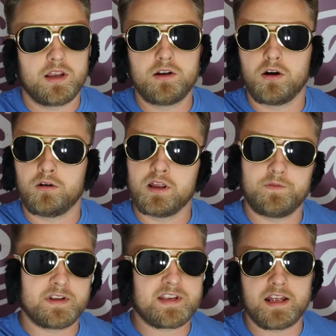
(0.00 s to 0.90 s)
You know,
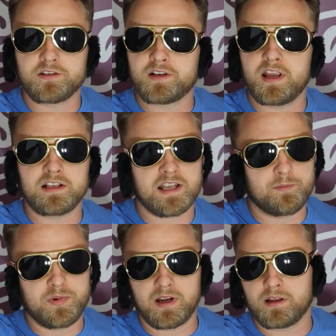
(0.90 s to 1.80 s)
if it's heads or tails,
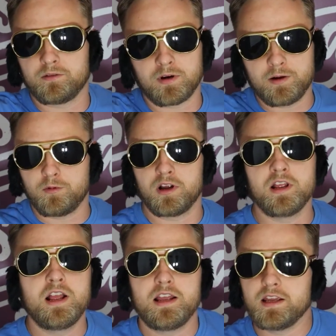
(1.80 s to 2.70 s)
I'm picking the right
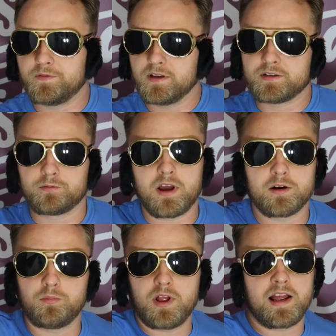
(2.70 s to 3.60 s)
one. If it's red
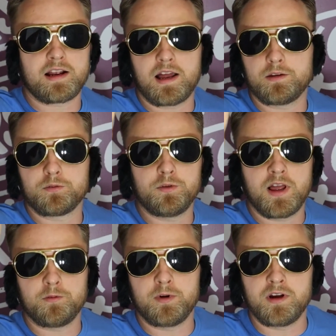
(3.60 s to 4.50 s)
or black on the
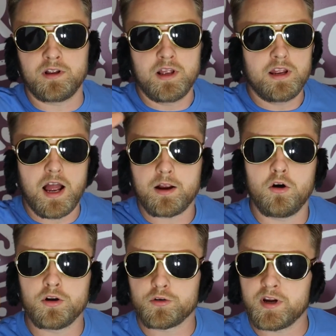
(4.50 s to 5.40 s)
roulette wheel, I'm
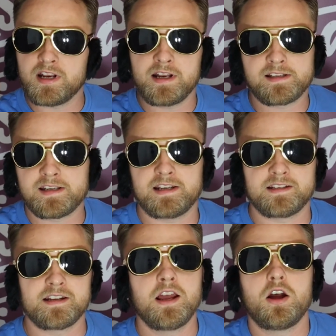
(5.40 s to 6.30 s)
going green and it's
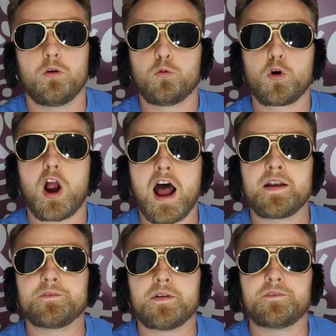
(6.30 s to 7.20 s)
hitting. We're
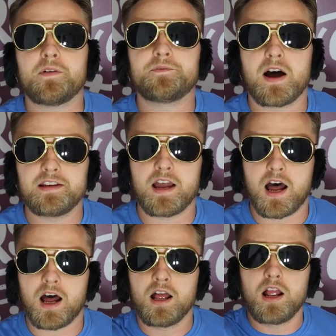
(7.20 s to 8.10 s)
on
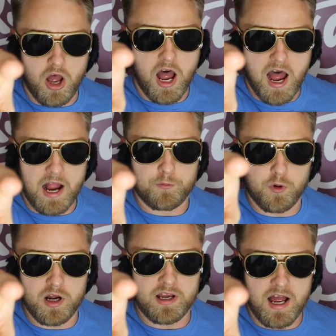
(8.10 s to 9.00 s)
fa-fa-fa-ya,
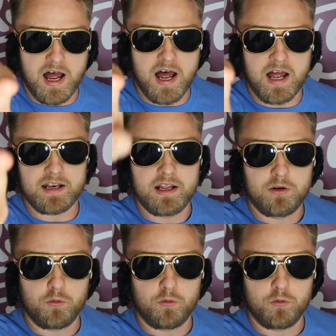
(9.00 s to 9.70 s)
Aquagon,